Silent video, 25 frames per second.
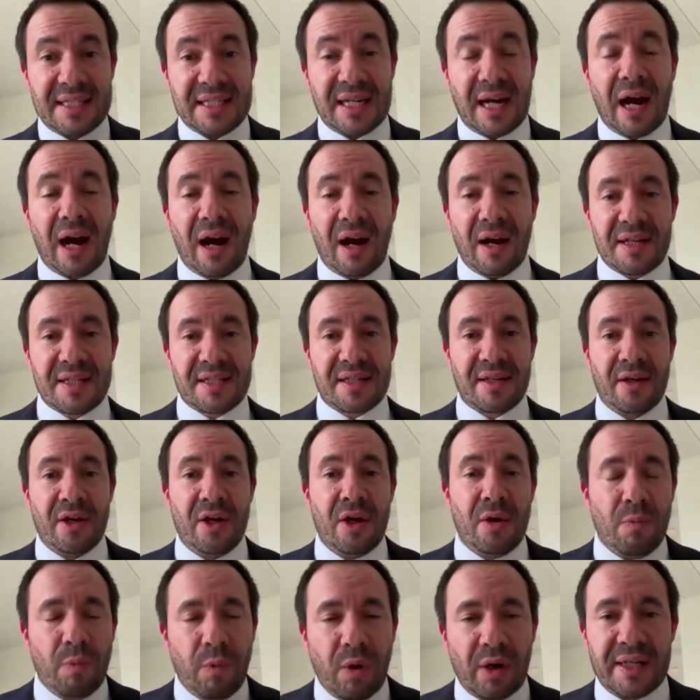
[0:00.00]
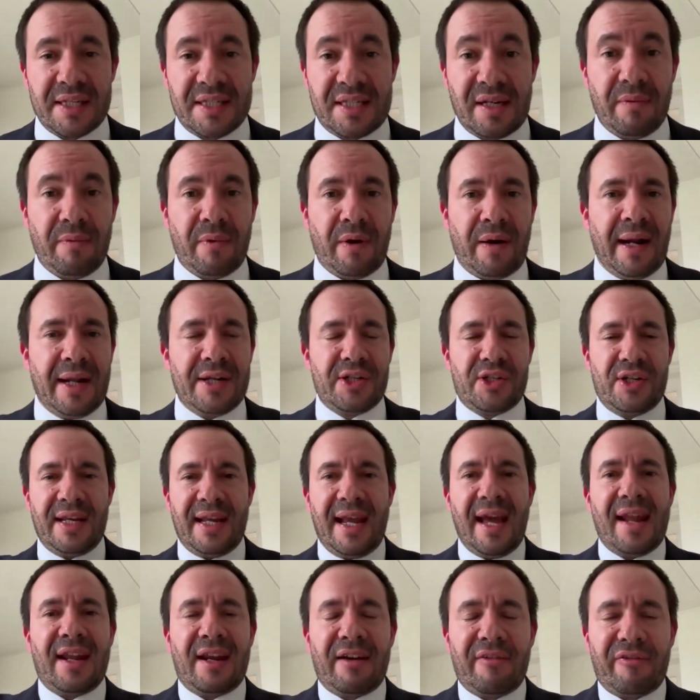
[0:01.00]
to ask, what is it we're actually
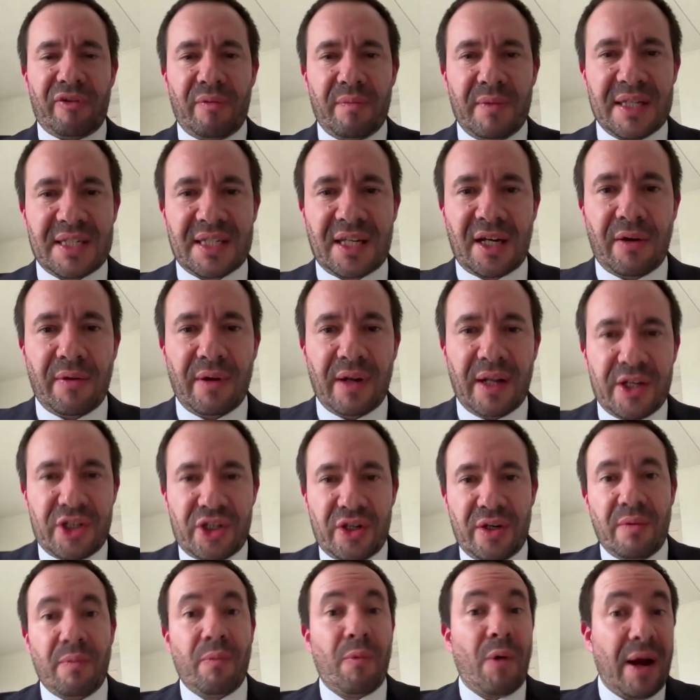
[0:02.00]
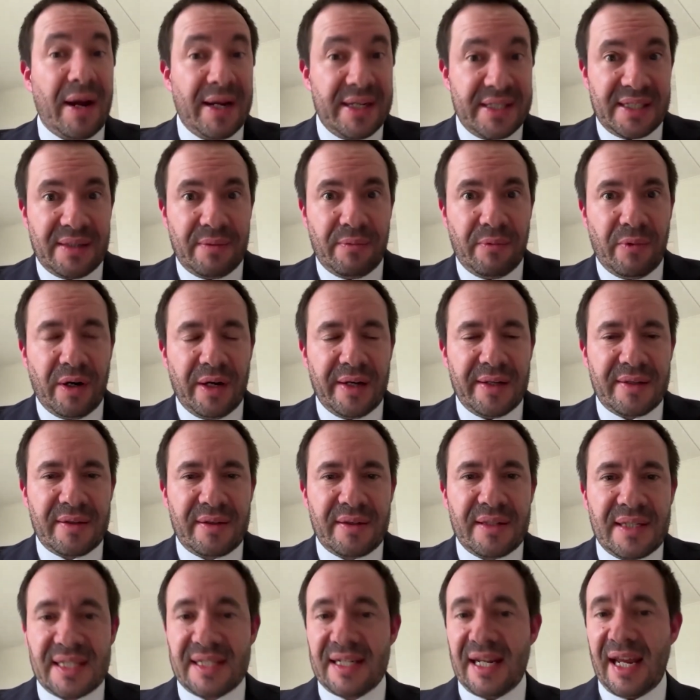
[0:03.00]
getting from this coalition and why is it
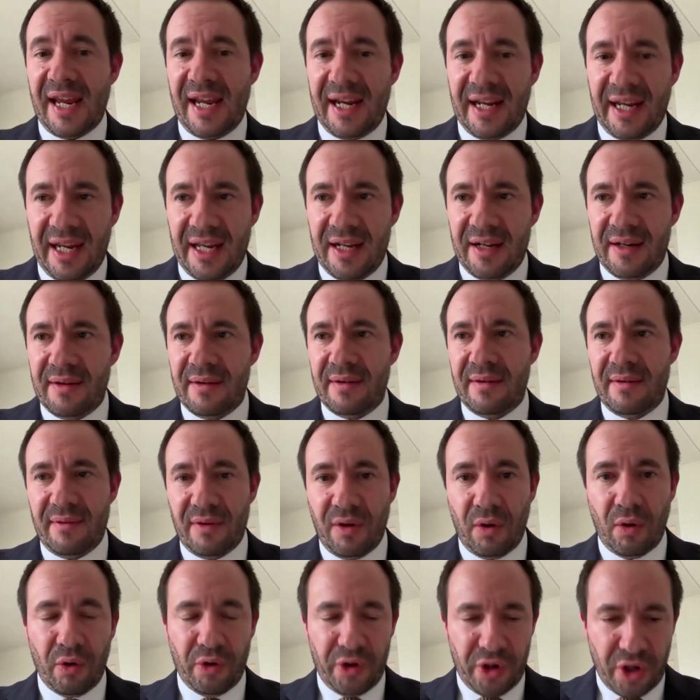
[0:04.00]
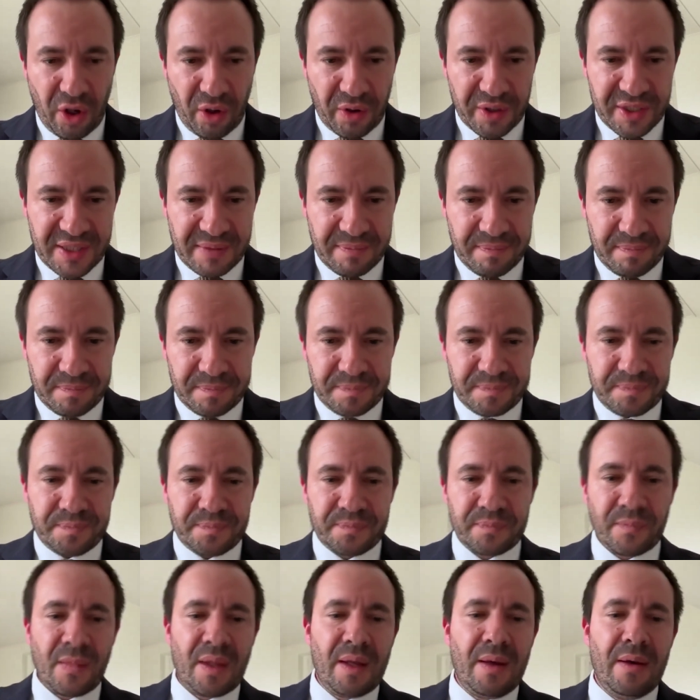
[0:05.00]
worth staying in or not?
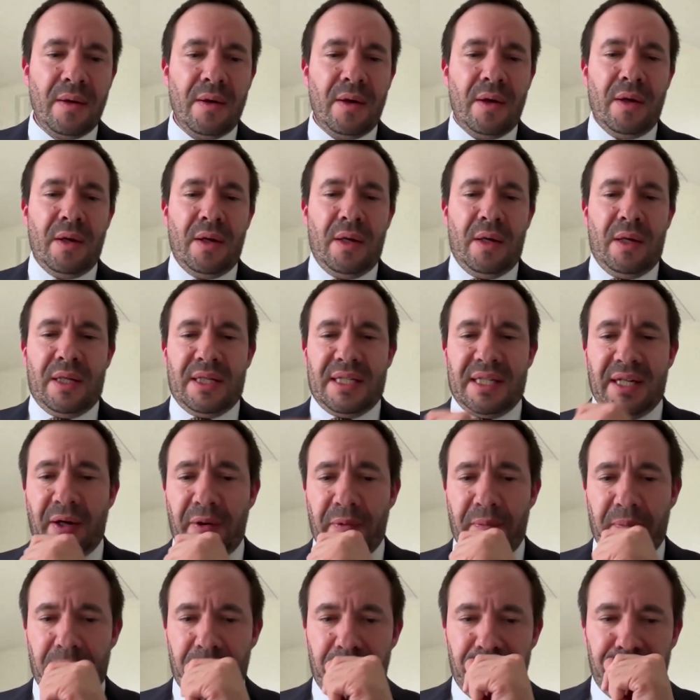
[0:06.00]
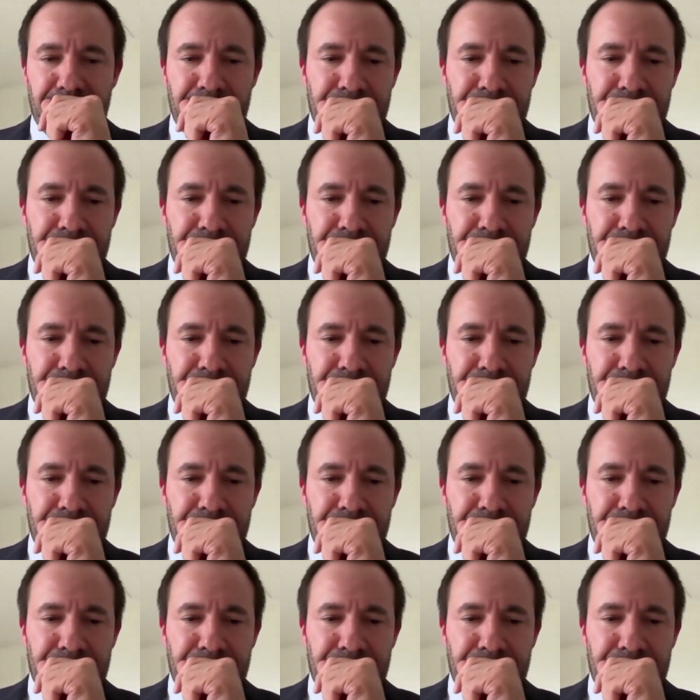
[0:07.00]
So